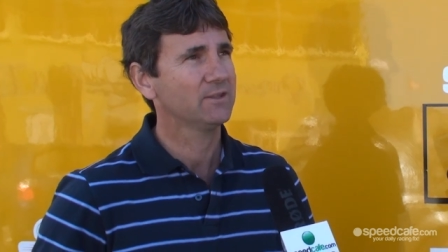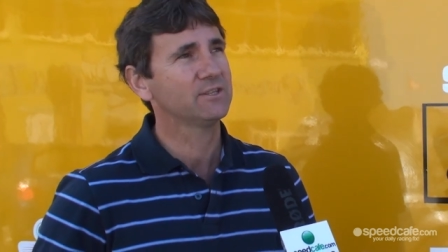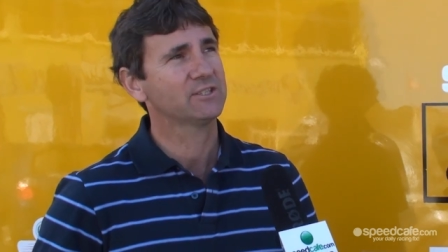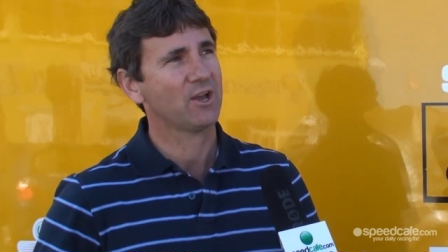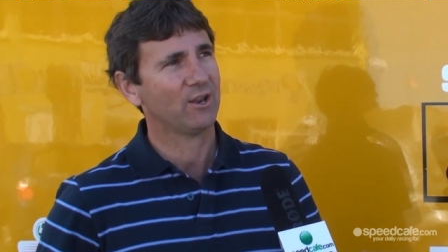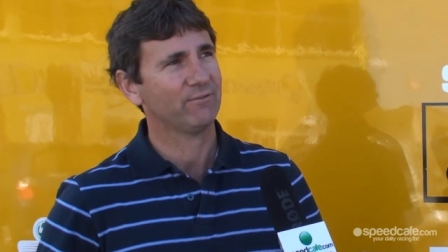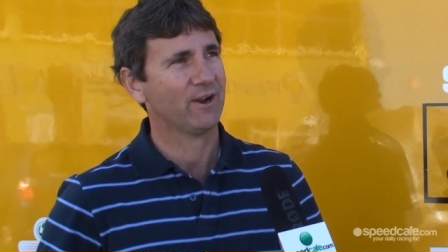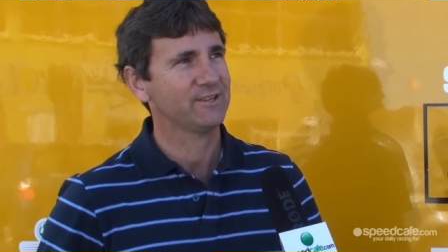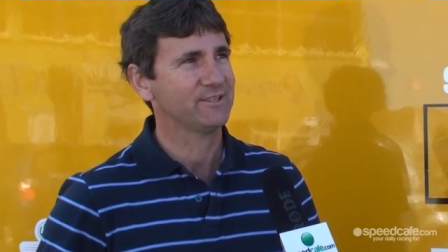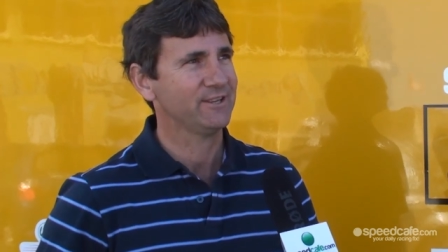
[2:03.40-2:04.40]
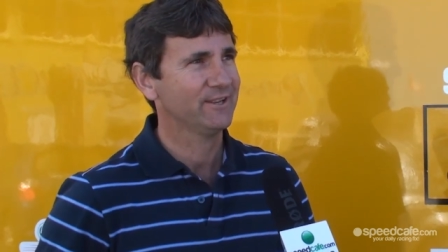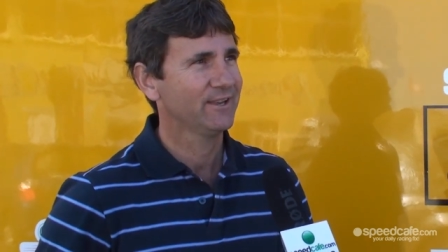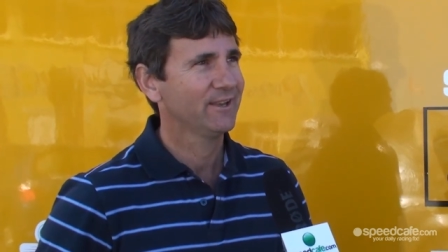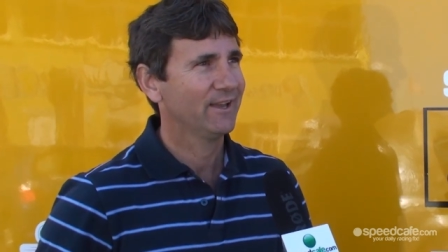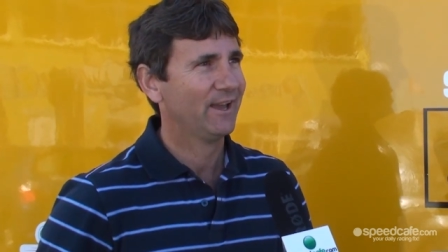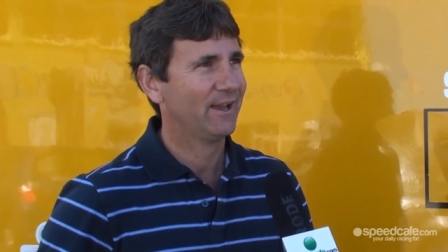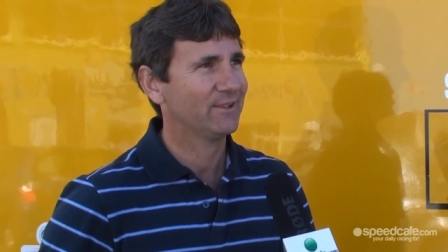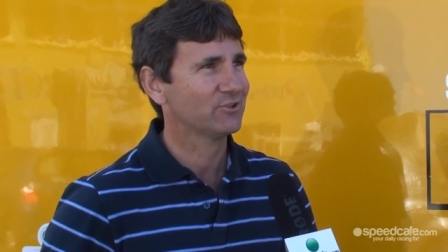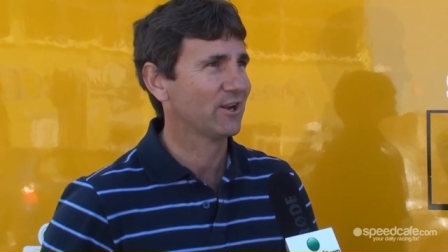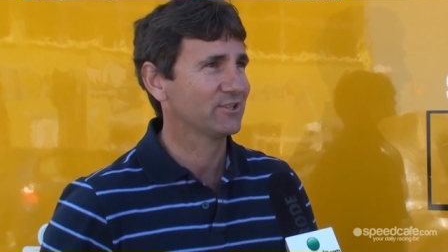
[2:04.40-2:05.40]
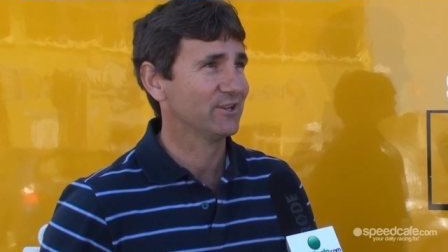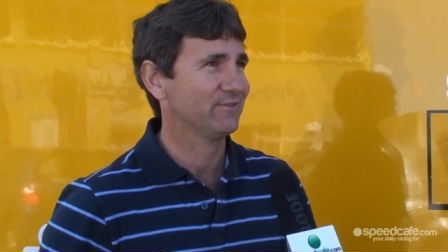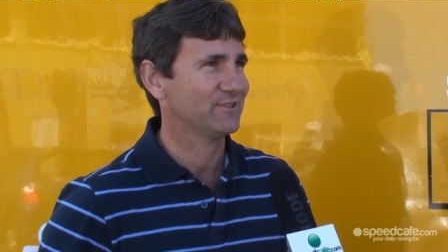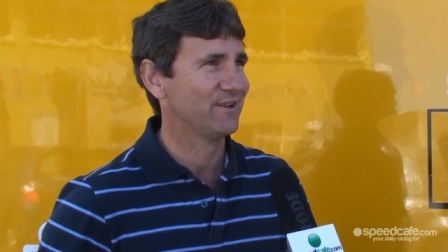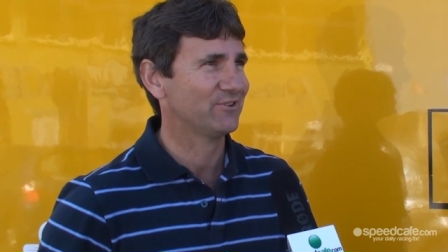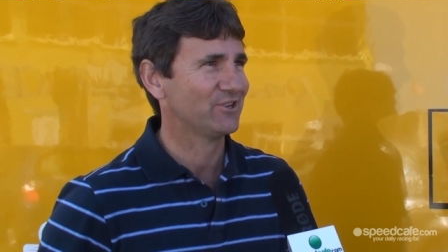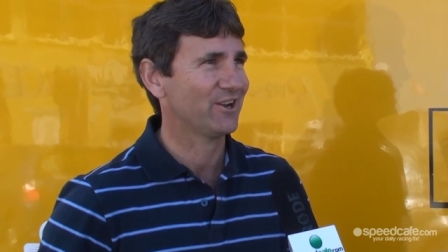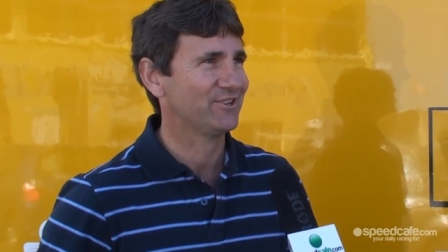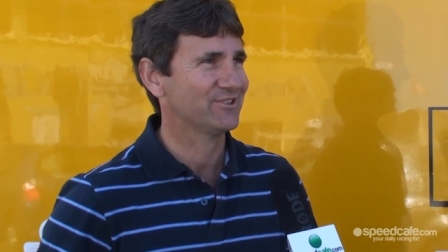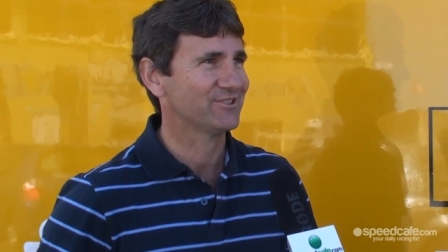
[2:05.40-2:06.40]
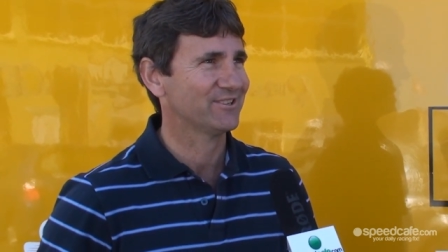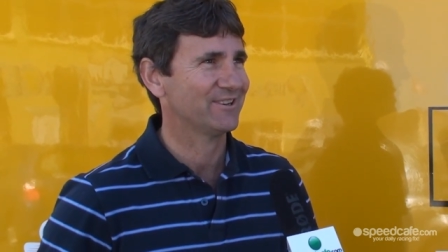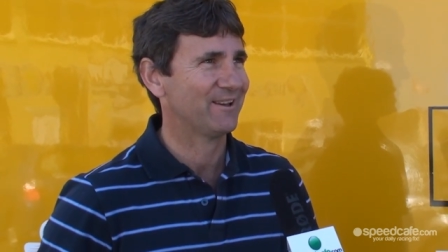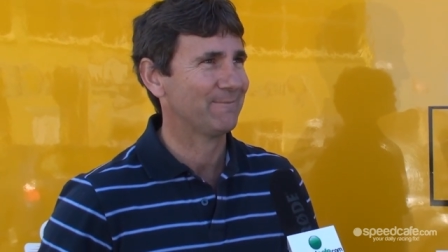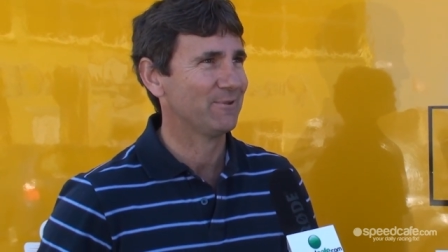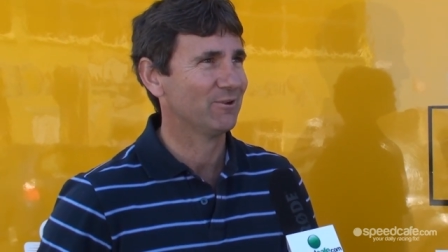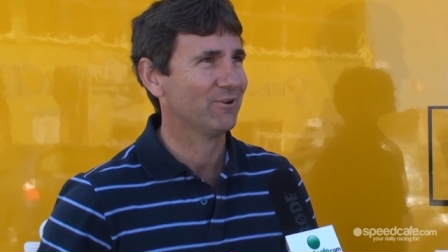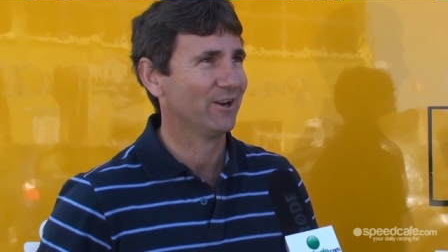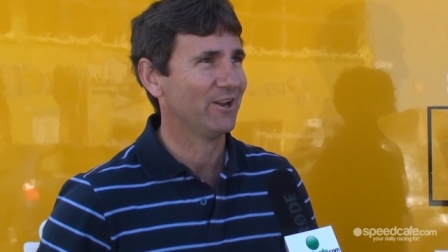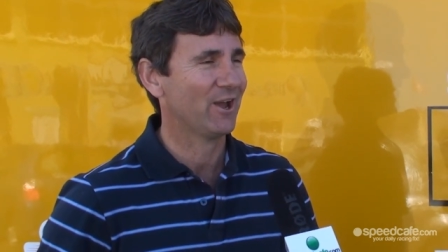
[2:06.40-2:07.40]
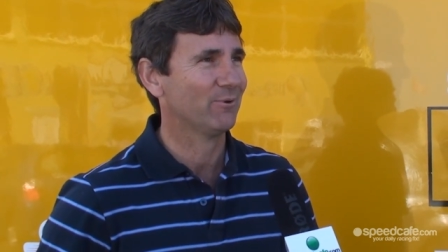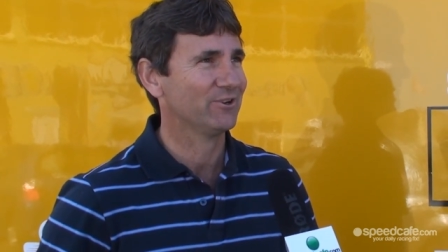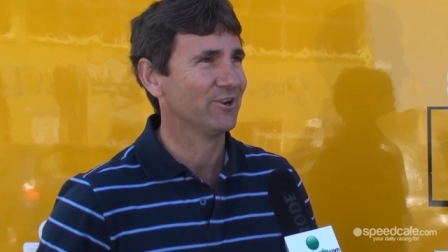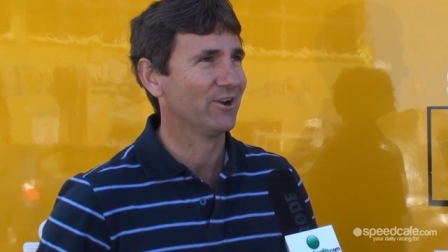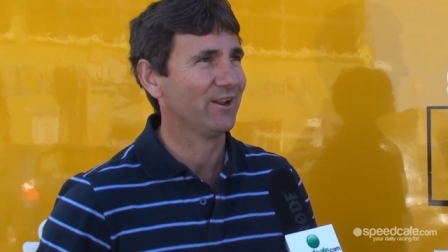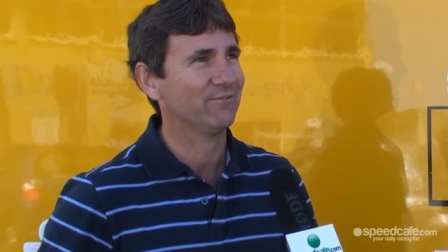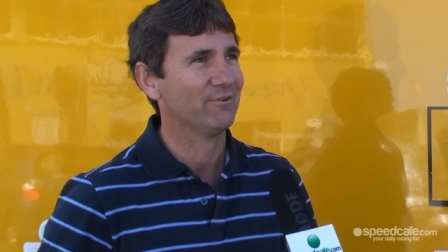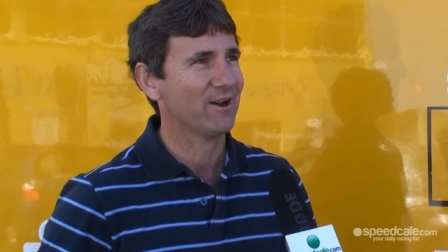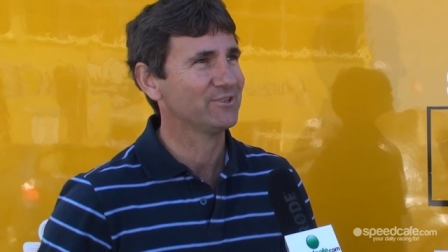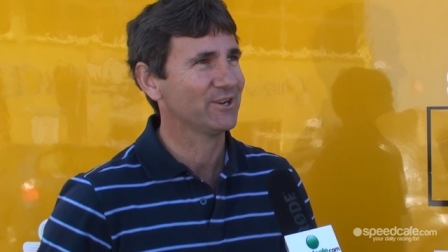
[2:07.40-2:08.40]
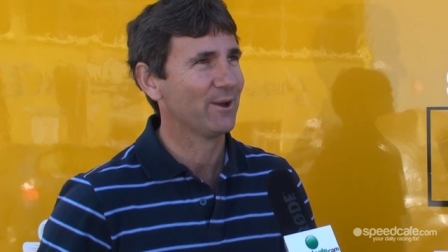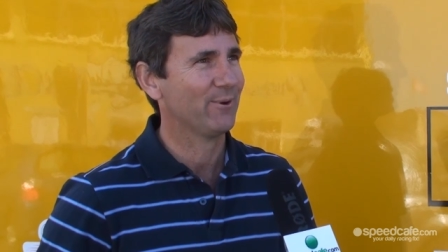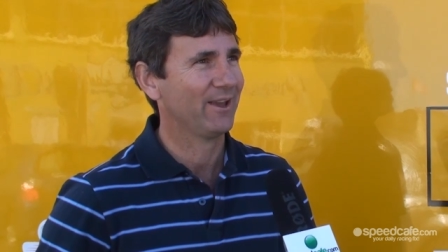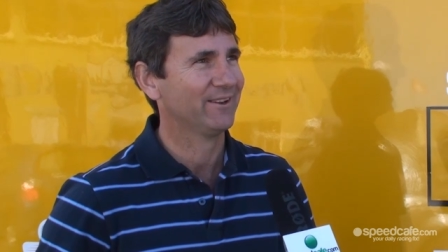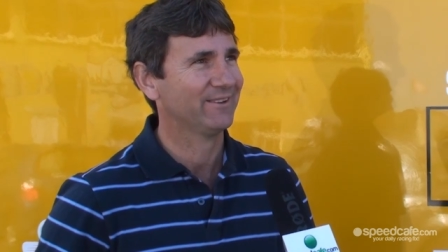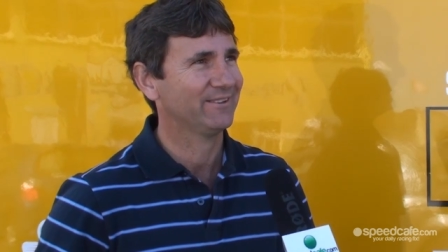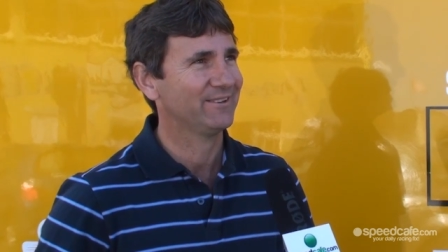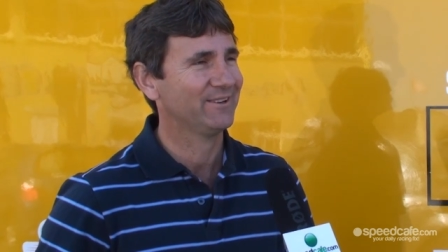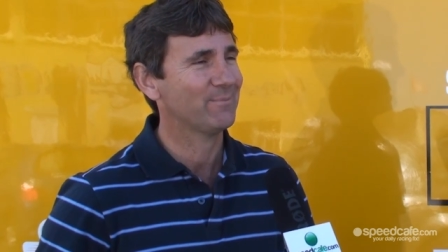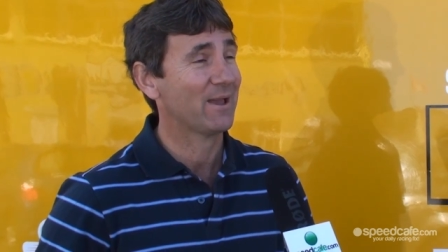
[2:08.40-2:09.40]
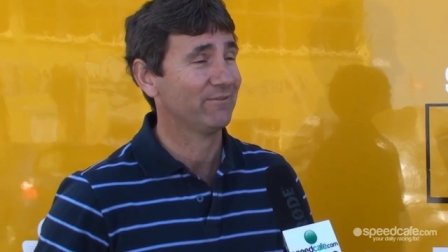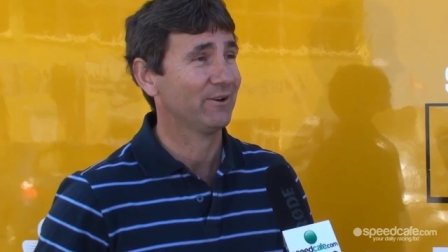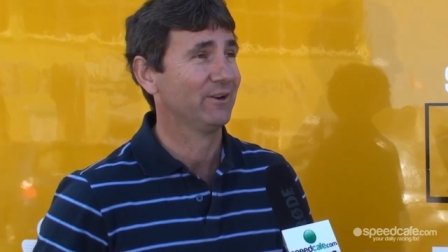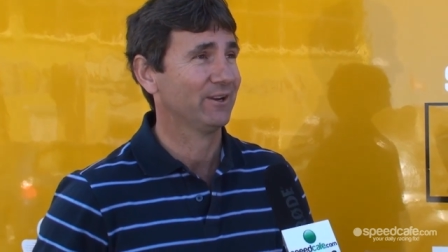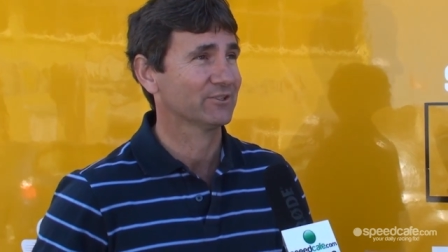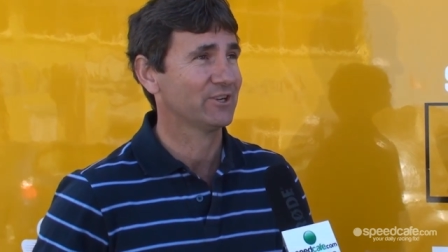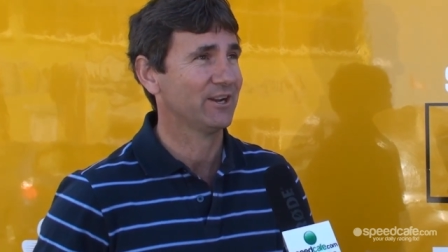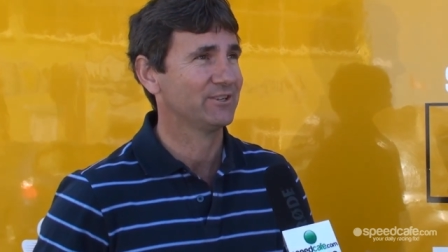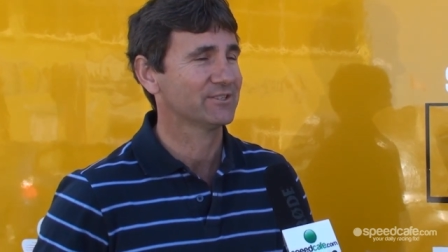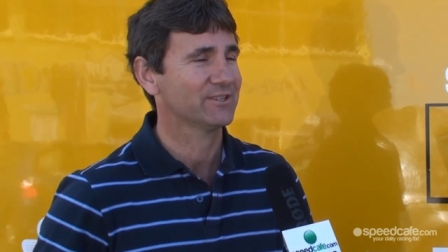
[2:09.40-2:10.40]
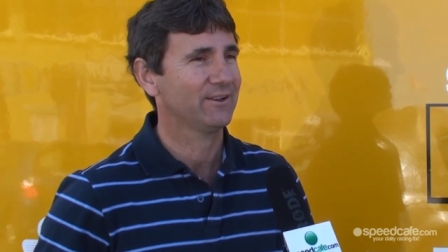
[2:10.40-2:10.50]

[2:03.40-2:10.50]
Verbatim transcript: this style of racing, uh, the track surface never changes, and um, you really know what you got every race you go out, and you make very little changes.